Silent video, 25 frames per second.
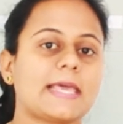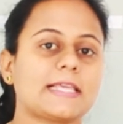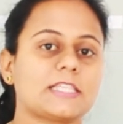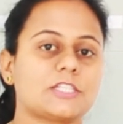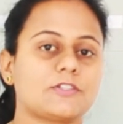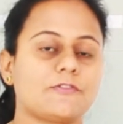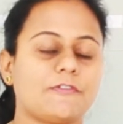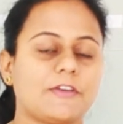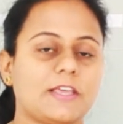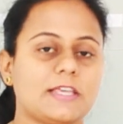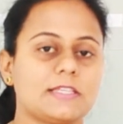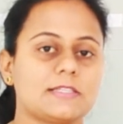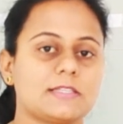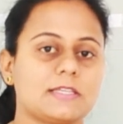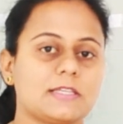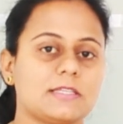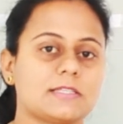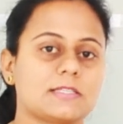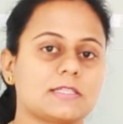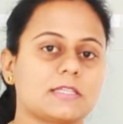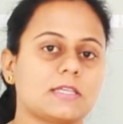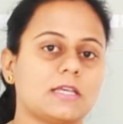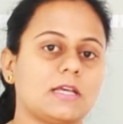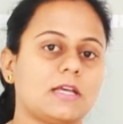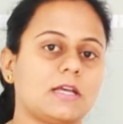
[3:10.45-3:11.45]
Next
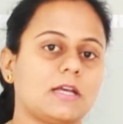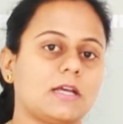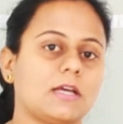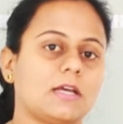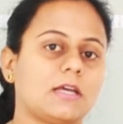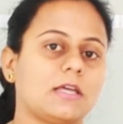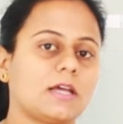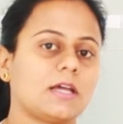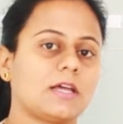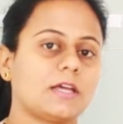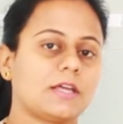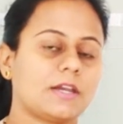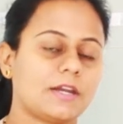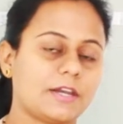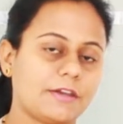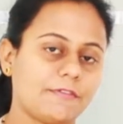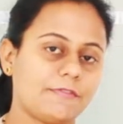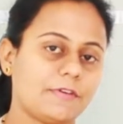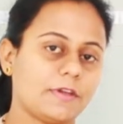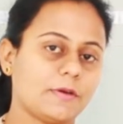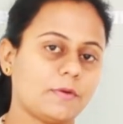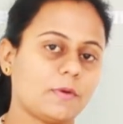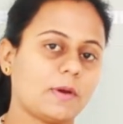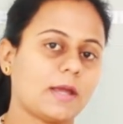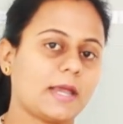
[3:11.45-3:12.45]
phase is
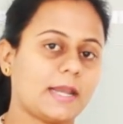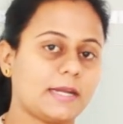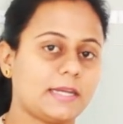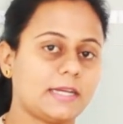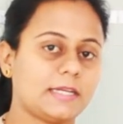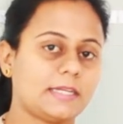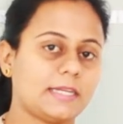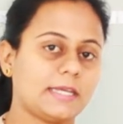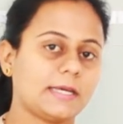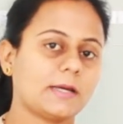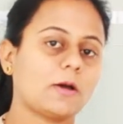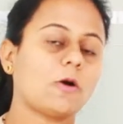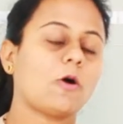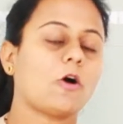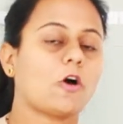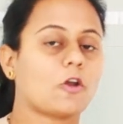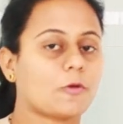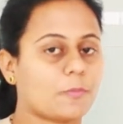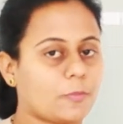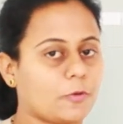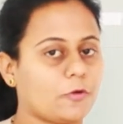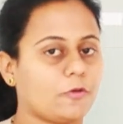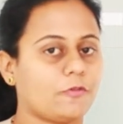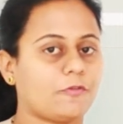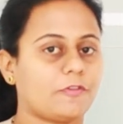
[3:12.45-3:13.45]
review, editing,
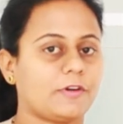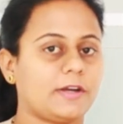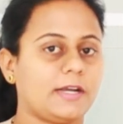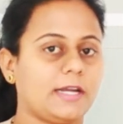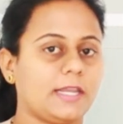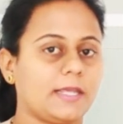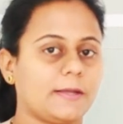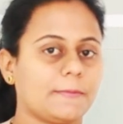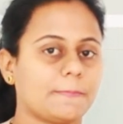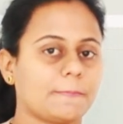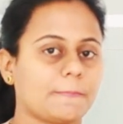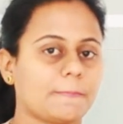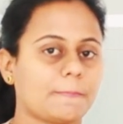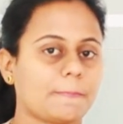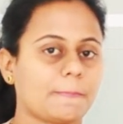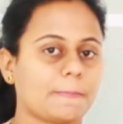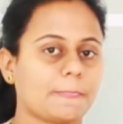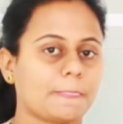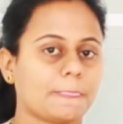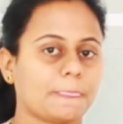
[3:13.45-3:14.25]
or proofreading.